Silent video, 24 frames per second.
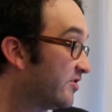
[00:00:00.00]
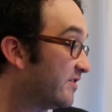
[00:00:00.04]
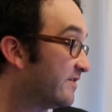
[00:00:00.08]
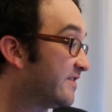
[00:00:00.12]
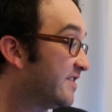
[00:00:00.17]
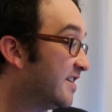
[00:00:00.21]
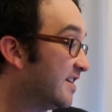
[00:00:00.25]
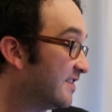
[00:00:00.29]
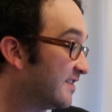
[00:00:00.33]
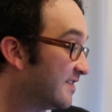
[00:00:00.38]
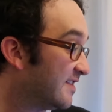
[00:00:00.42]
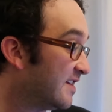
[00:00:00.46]
of
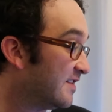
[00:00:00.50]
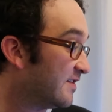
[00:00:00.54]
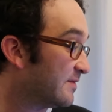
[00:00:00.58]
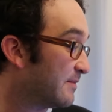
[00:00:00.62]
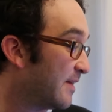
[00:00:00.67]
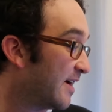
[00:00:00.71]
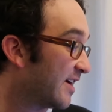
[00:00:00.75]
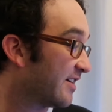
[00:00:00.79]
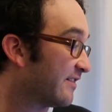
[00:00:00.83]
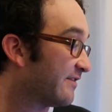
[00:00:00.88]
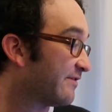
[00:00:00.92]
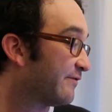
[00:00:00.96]
Disney's
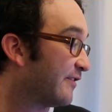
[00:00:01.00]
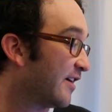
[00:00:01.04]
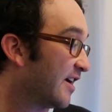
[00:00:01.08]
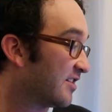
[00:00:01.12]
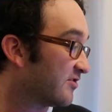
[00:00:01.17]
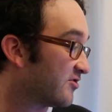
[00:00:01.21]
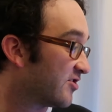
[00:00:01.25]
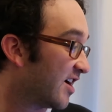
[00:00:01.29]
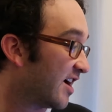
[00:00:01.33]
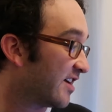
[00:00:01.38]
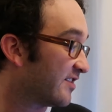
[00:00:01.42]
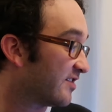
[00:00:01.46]
mega
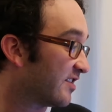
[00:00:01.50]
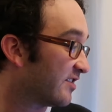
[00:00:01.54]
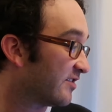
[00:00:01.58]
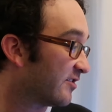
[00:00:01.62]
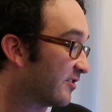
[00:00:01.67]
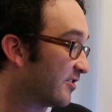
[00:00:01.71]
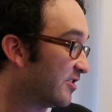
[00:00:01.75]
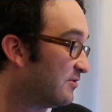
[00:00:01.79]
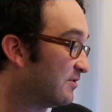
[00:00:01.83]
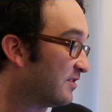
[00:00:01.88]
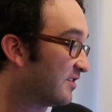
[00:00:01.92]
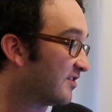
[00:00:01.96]
franchises
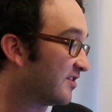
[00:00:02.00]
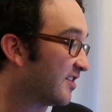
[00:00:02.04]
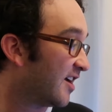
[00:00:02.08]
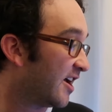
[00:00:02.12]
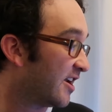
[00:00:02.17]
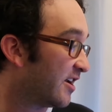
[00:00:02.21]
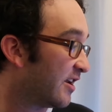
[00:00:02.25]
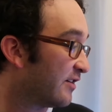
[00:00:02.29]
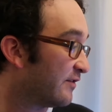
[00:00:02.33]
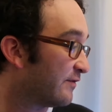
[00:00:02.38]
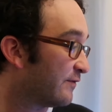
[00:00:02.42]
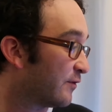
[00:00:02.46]
are you
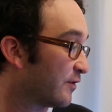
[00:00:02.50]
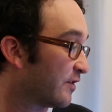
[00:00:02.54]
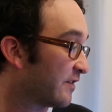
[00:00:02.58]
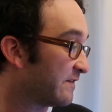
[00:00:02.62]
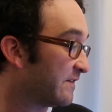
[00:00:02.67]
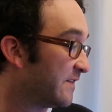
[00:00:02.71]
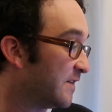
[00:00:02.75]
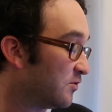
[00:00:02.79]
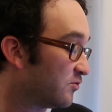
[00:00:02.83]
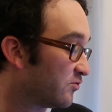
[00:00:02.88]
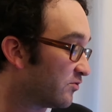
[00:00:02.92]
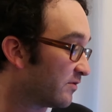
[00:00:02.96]
excited for the
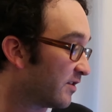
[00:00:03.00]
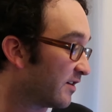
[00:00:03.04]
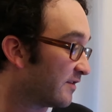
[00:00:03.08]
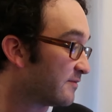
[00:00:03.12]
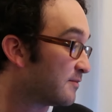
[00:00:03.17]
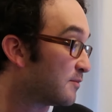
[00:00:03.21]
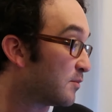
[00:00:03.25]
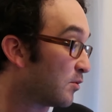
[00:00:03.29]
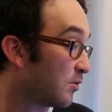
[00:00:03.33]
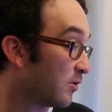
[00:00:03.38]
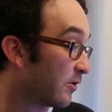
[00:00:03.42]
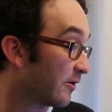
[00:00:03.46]
future
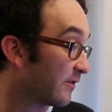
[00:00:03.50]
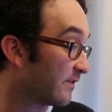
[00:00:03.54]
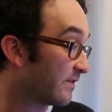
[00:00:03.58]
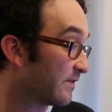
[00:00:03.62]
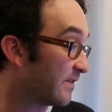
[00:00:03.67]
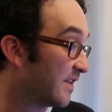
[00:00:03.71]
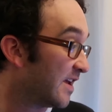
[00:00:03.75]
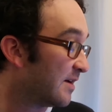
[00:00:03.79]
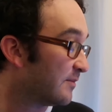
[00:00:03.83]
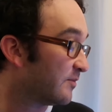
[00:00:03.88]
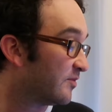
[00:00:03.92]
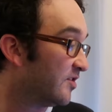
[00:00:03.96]
of more,
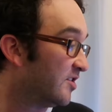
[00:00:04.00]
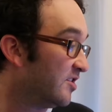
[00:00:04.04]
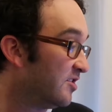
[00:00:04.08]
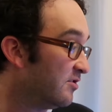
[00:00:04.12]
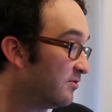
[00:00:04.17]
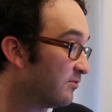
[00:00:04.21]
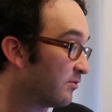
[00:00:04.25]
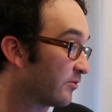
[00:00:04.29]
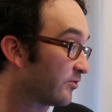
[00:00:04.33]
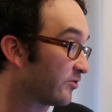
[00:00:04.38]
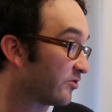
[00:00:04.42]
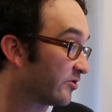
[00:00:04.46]
the
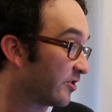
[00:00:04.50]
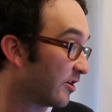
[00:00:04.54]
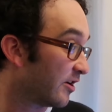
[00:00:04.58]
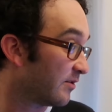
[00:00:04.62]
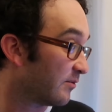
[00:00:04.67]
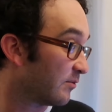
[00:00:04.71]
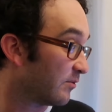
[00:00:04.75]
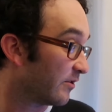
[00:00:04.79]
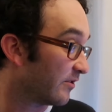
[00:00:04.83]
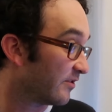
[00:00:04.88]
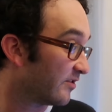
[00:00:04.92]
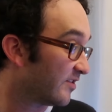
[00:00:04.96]
MCU or
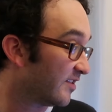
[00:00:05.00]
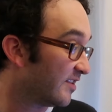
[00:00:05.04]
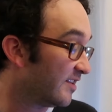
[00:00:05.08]
Star Wars?